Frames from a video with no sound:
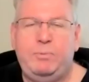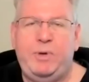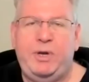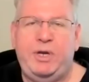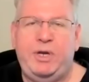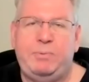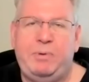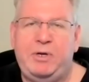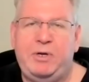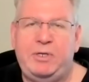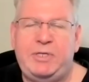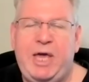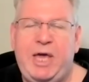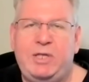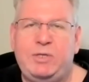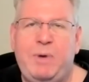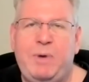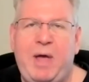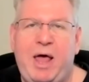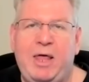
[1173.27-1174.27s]
We experienced that as
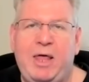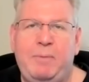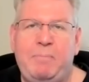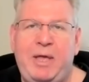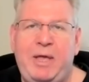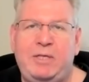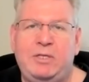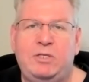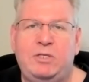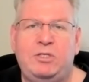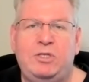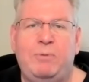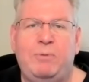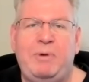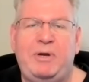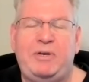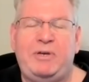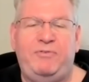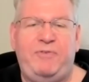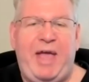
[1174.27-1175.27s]
well. And it makes it so
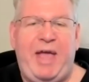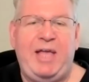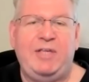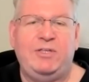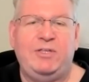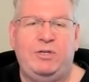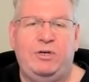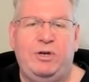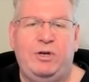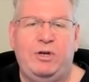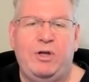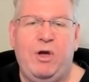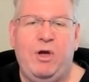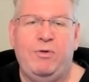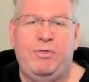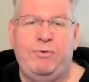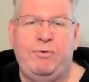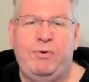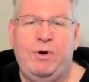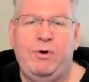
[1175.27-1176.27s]
much faster to go
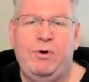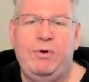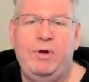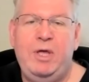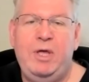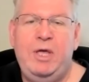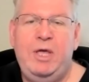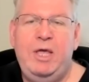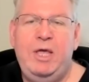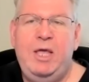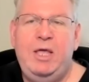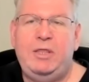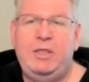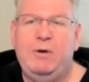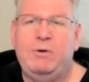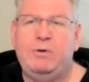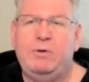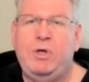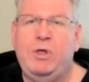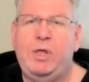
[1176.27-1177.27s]
through. There
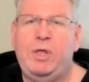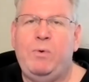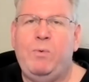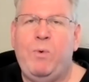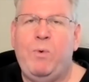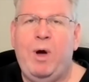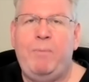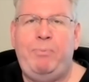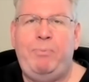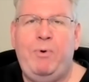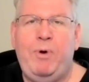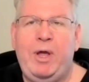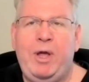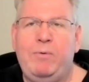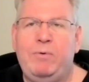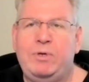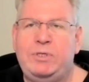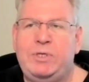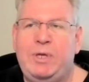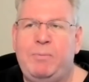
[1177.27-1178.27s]
was only one point
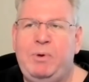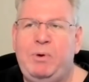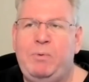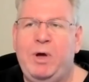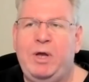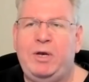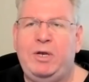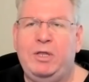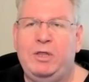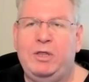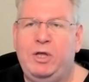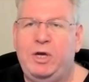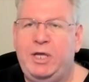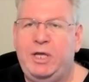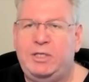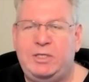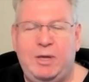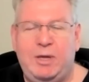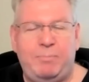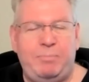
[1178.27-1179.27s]
where someone wanted to look at
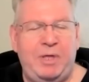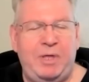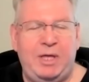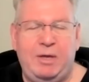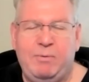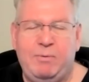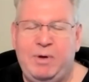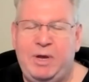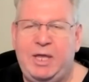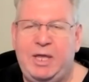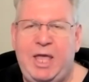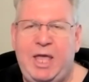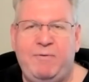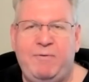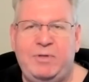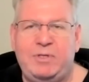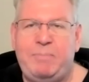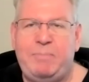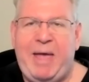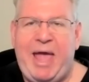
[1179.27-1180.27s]
something in one of
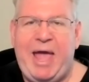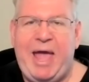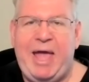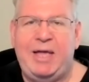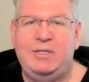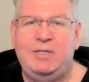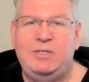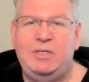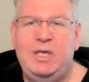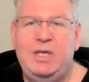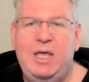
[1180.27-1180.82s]
Kevin's bags.